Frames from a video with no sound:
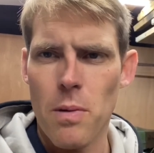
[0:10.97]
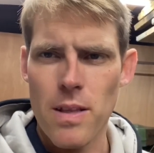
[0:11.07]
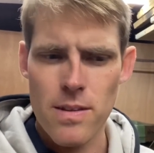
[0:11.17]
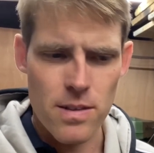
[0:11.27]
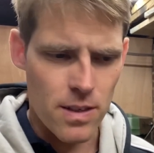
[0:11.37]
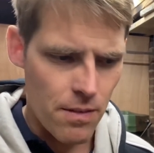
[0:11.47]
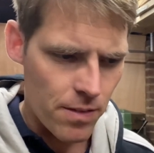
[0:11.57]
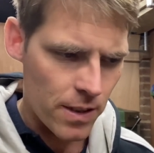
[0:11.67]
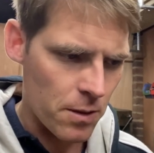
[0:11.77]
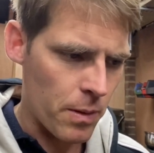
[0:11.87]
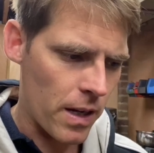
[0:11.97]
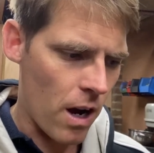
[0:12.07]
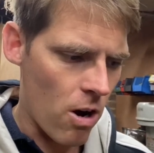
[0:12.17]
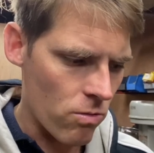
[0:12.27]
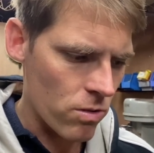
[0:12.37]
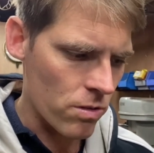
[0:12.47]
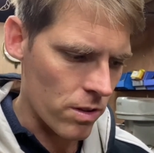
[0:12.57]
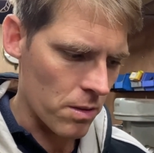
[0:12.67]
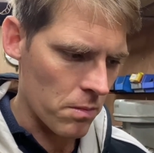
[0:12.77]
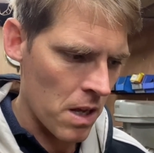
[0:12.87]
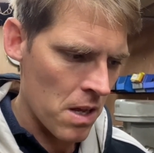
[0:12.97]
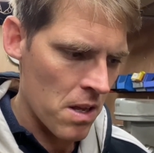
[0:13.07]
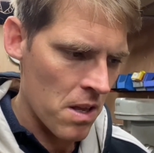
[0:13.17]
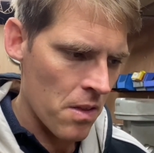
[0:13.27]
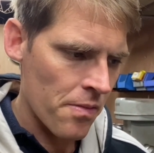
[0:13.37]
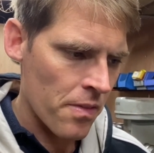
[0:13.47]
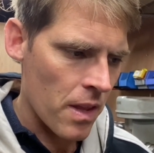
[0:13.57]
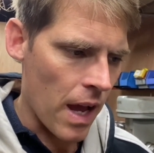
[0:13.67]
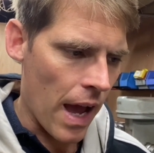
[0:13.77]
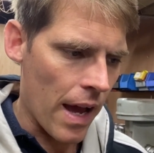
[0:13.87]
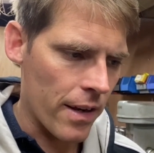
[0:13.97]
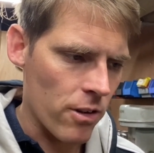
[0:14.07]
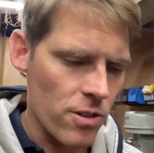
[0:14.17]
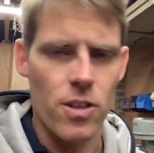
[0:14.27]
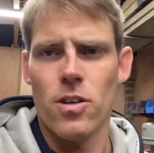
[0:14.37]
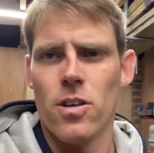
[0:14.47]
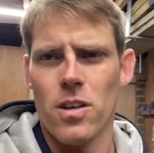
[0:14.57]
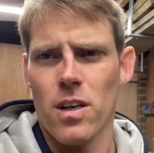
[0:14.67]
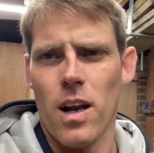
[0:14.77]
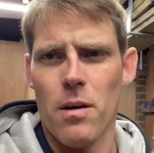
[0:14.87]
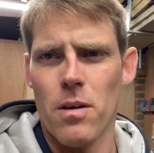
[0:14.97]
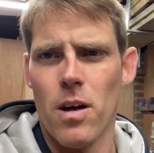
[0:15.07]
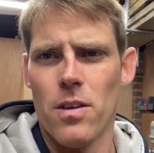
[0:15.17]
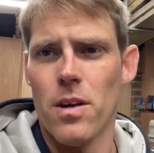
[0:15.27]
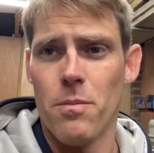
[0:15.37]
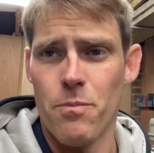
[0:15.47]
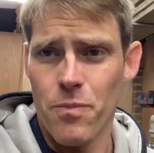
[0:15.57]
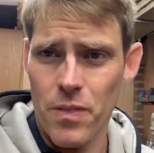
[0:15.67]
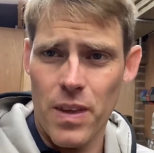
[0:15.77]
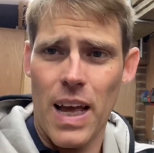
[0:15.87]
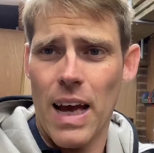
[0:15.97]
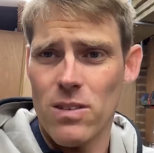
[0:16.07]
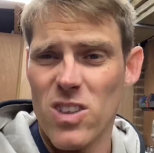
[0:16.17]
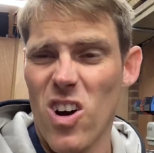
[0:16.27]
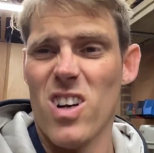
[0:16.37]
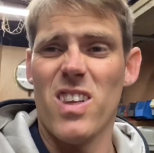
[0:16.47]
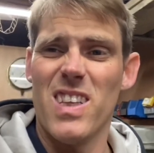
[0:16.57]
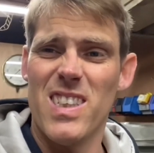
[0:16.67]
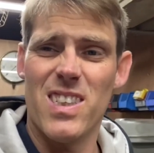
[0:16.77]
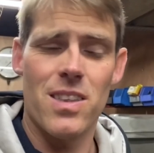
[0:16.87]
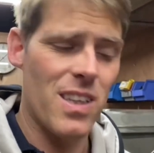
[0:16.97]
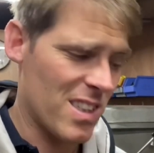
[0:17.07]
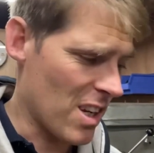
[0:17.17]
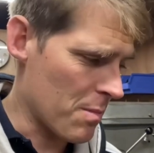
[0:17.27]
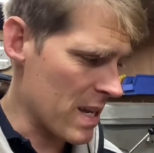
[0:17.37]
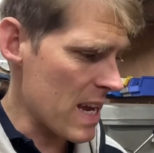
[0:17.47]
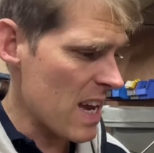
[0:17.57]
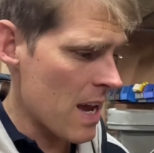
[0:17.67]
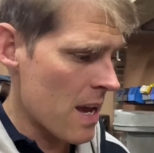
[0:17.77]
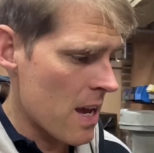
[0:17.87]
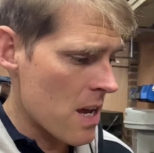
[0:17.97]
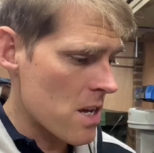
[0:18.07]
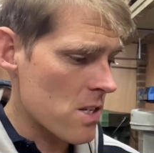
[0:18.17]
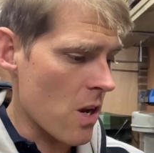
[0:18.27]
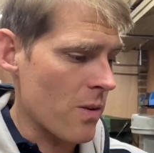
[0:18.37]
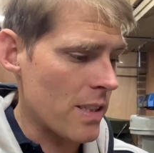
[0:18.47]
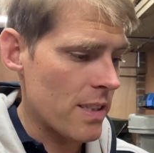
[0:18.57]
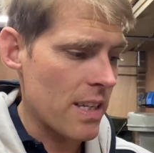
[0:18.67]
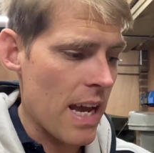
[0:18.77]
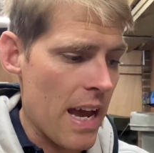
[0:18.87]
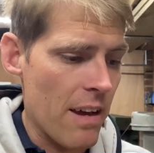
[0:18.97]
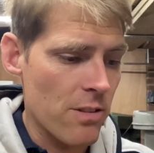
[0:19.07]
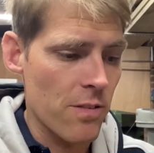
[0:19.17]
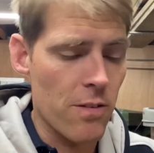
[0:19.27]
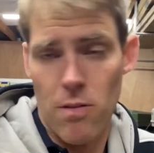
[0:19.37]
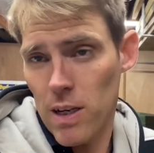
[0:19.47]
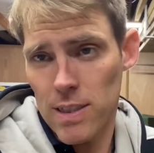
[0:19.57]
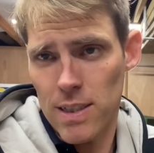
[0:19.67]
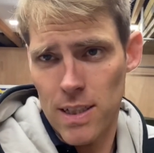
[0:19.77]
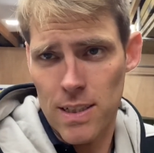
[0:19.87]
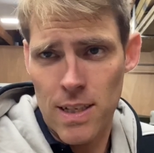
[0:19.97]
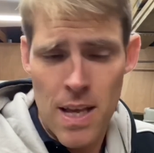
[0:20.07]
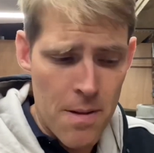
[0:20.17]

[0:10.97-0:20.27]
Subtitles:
months, and everything's a bit colder and not so good at the club, at the outside at this time of year. So it's out of the running season.